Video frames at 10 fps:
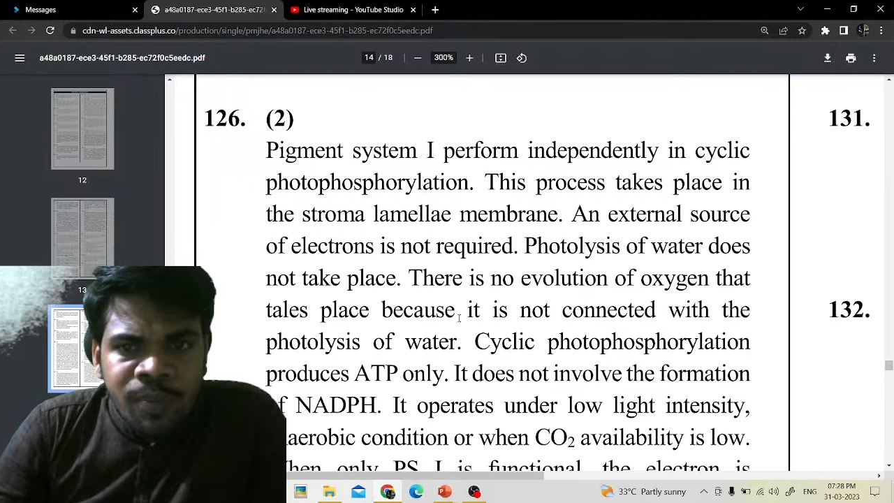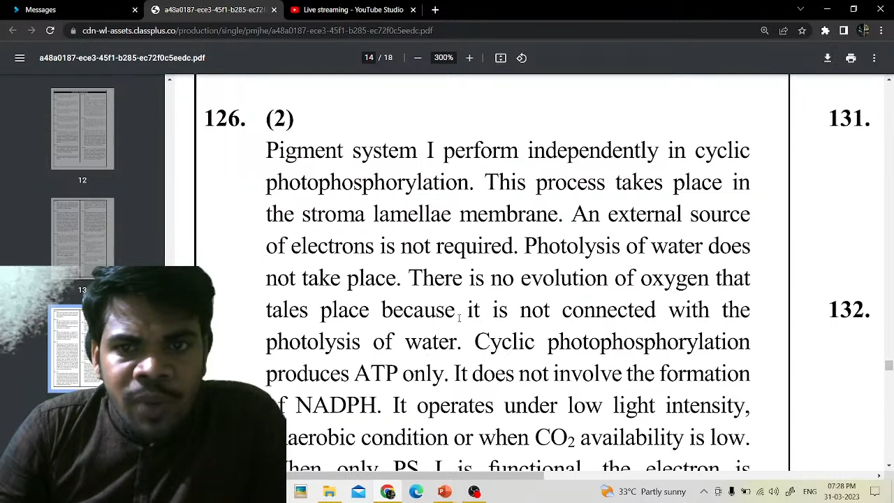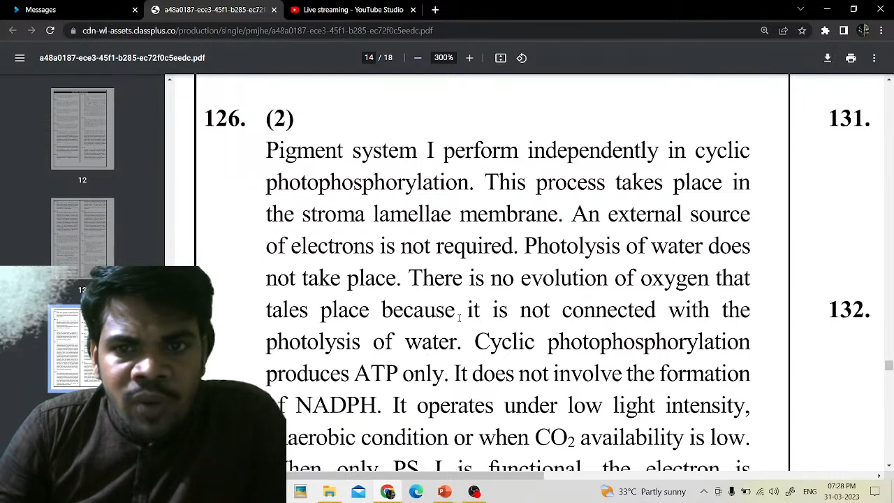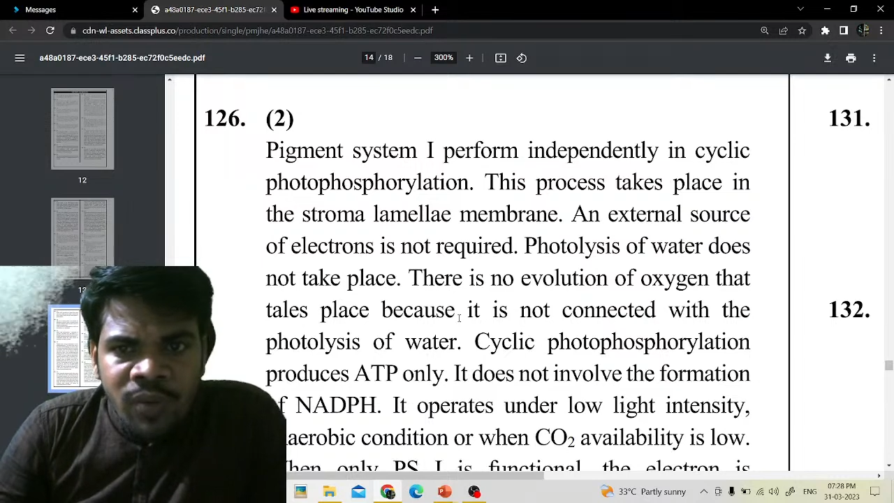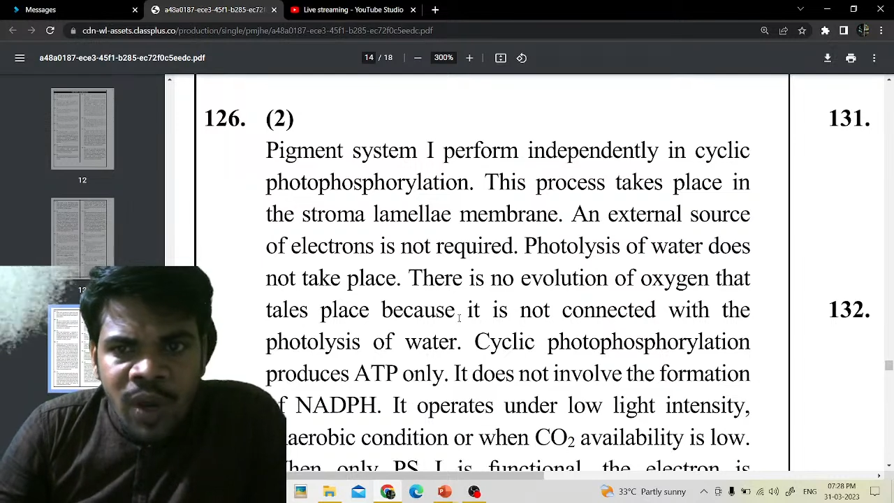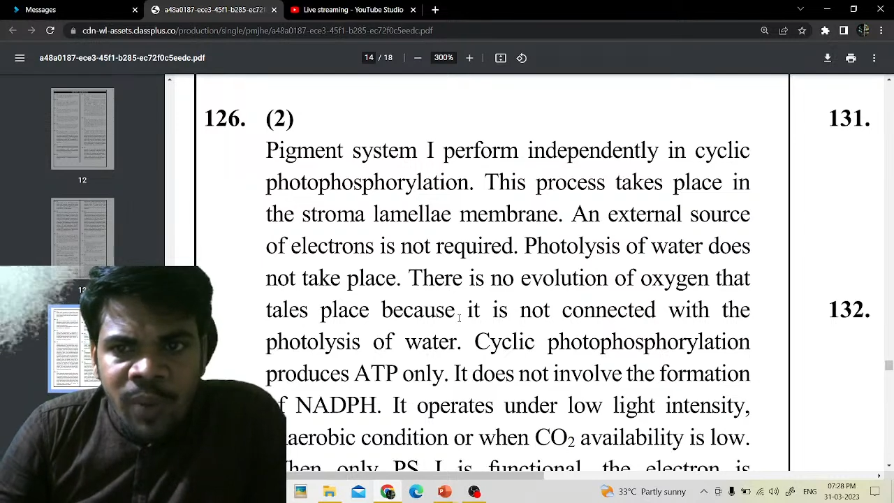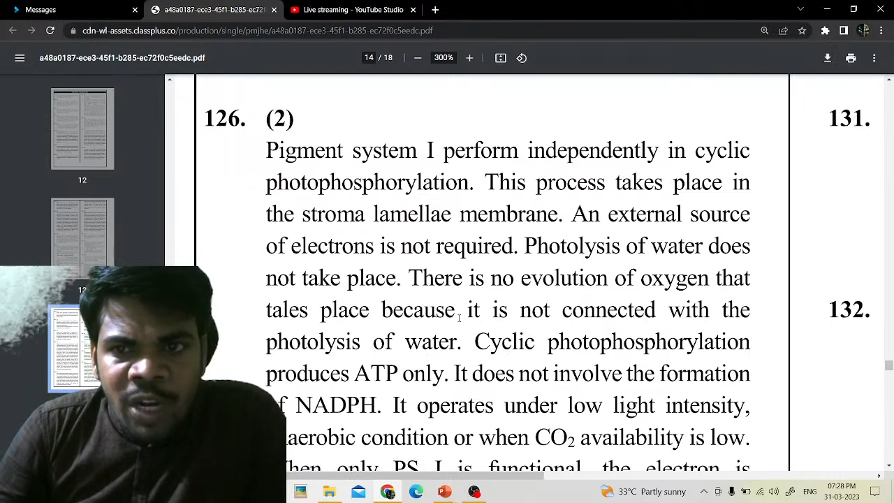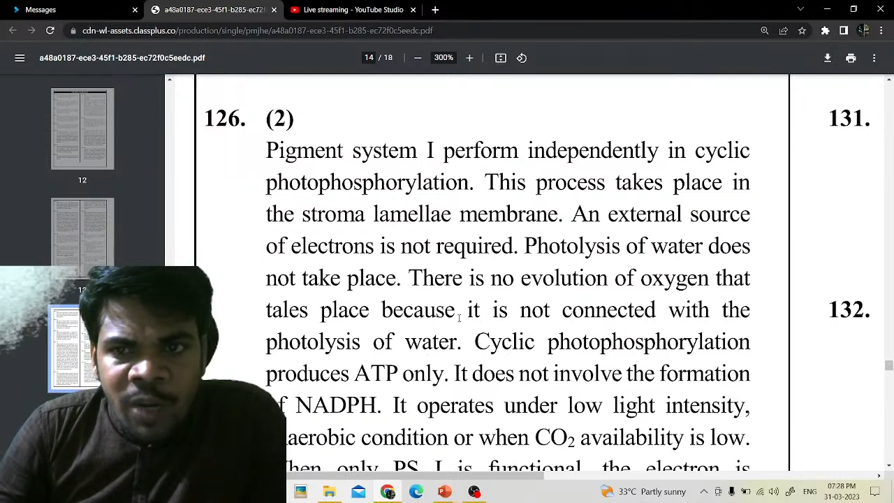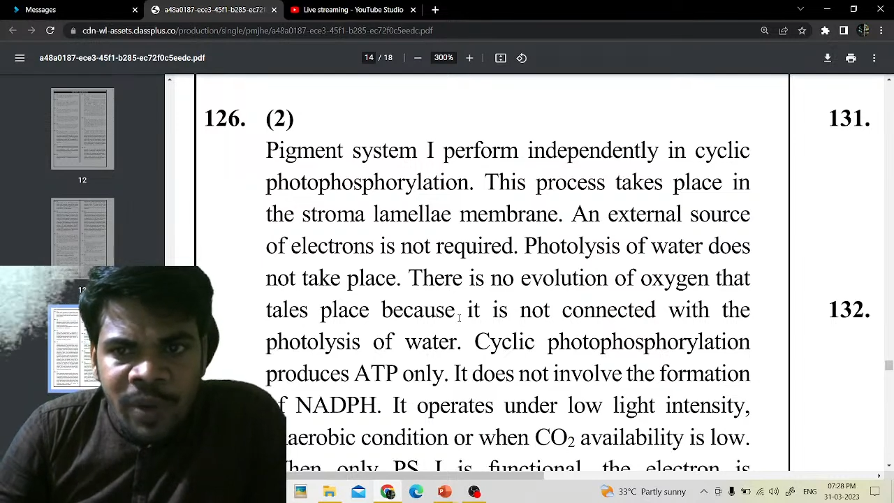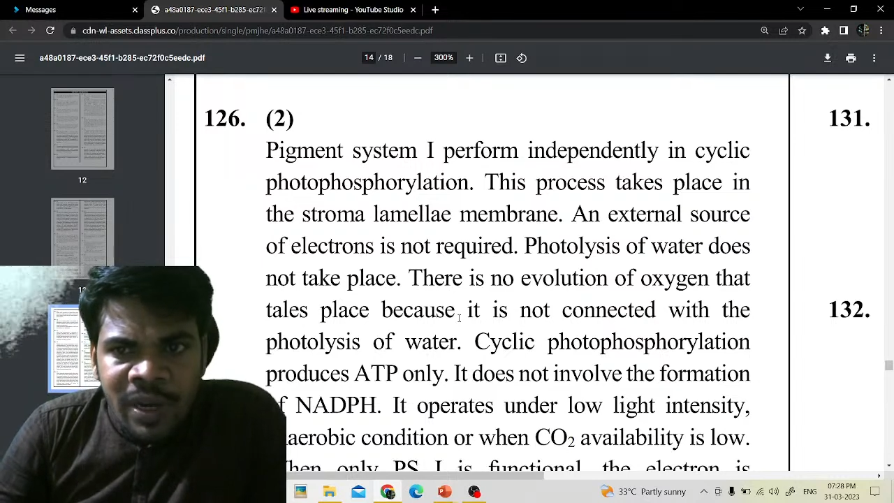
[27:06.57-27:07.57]
perform
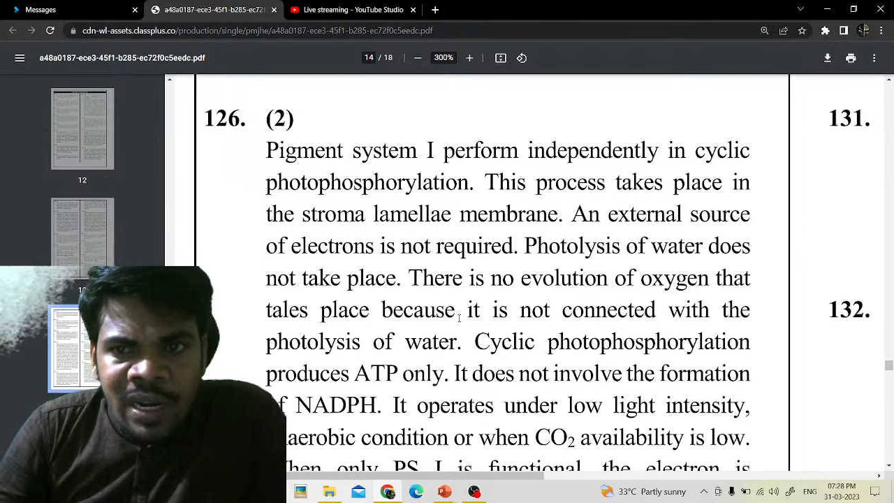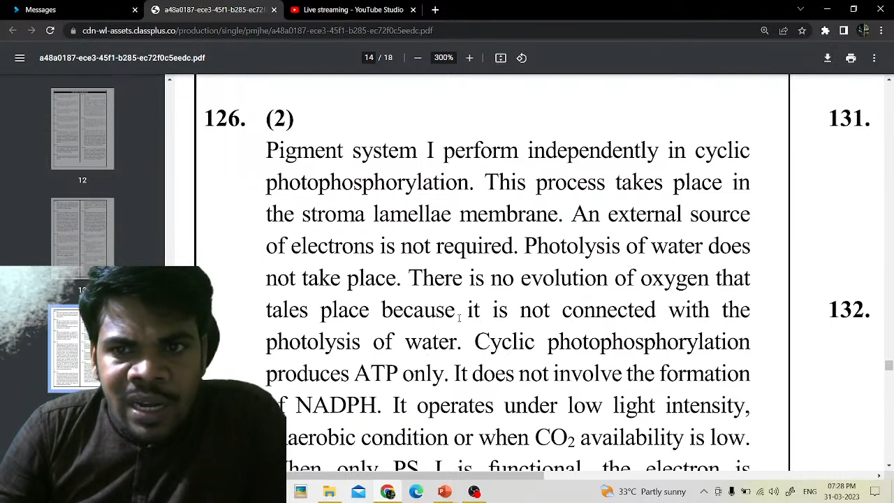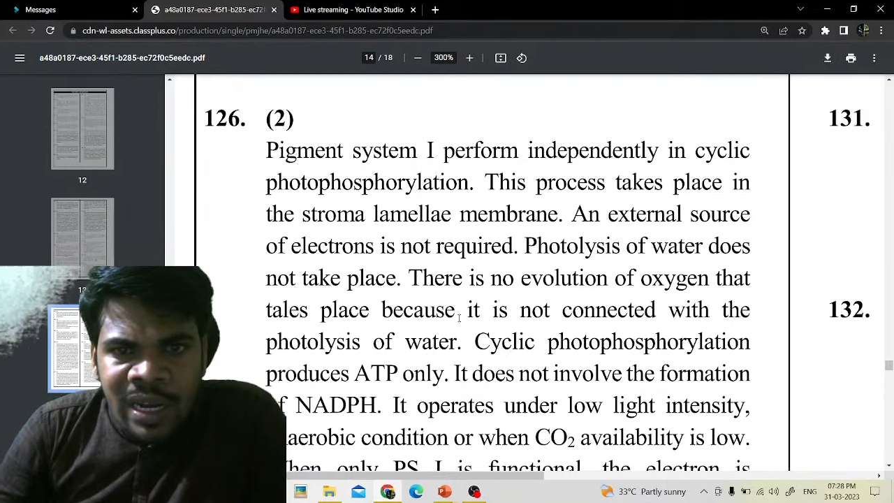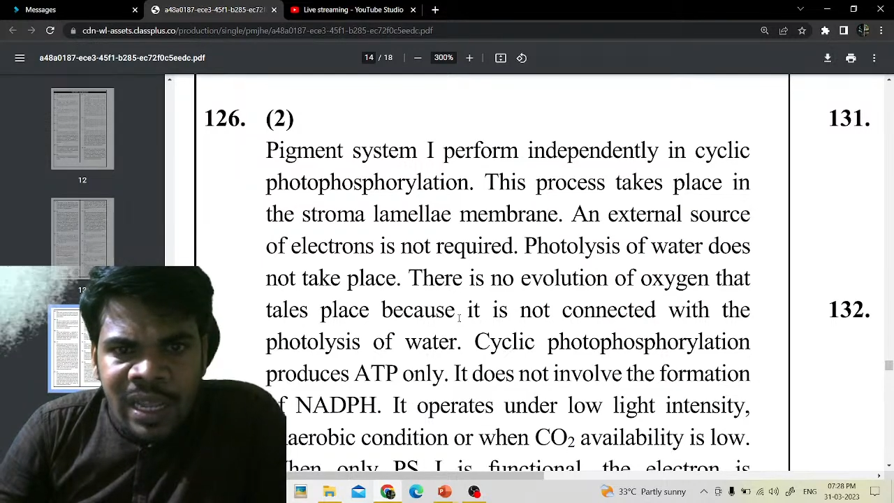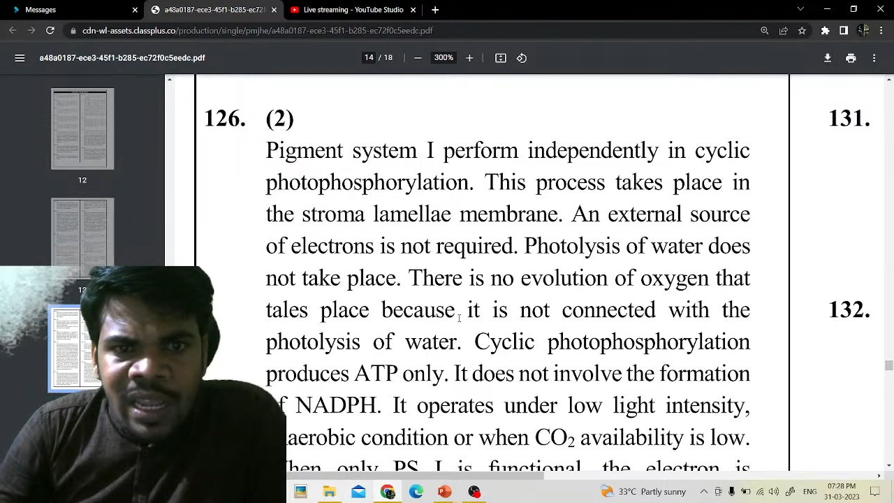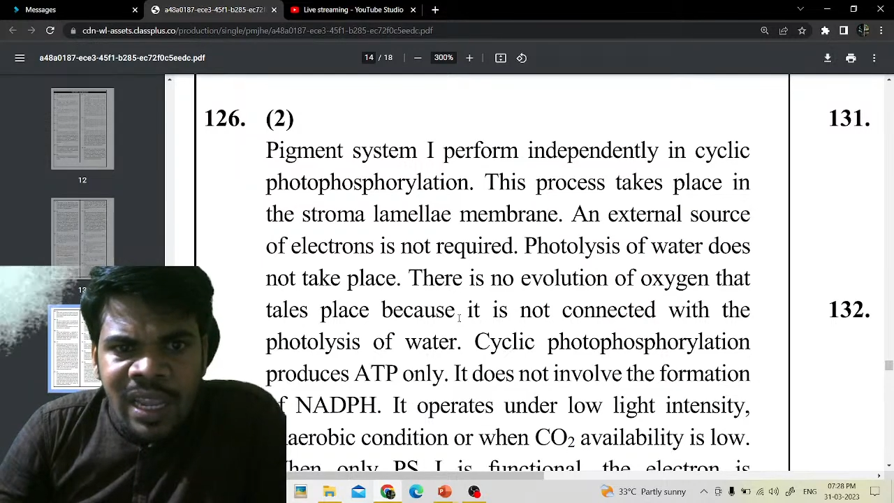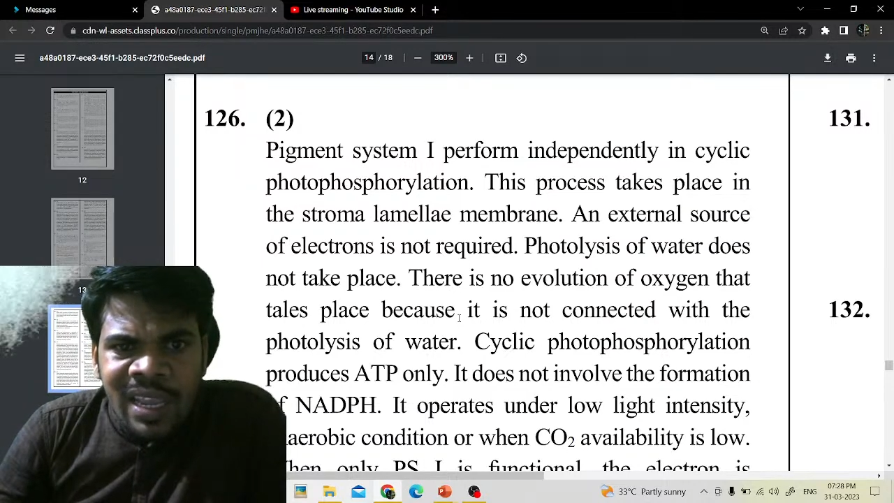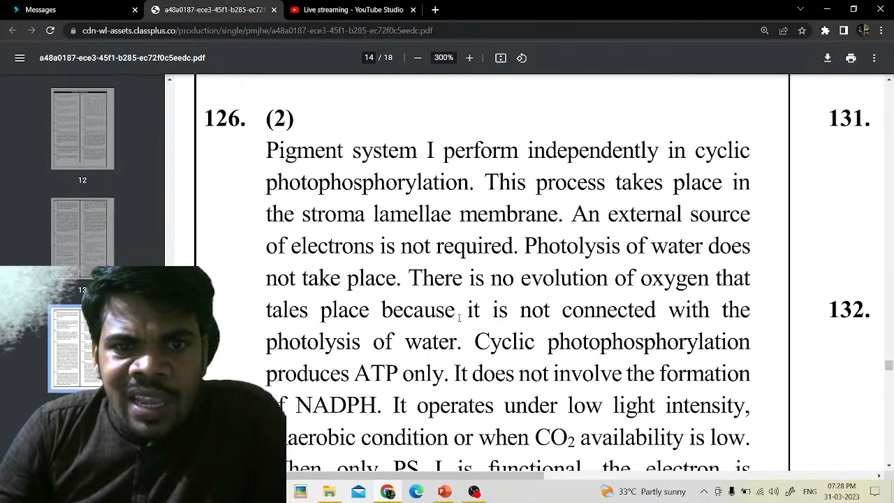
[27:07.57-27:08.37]
independently